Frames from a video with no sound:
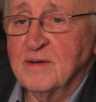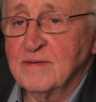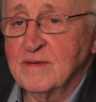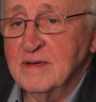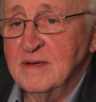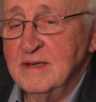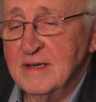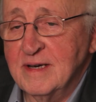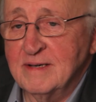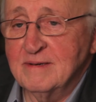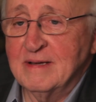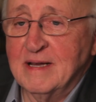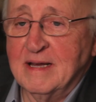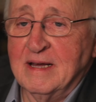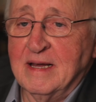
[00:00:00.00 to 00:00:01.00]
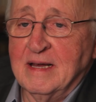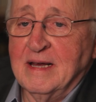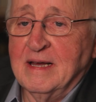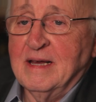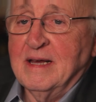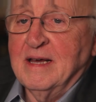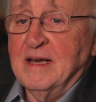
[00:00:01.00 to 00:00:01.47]
the uh,
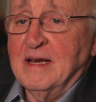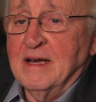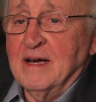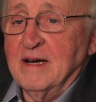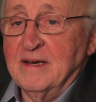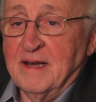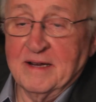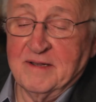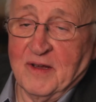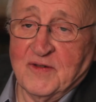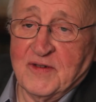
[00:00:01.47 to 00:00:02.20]
19th uh,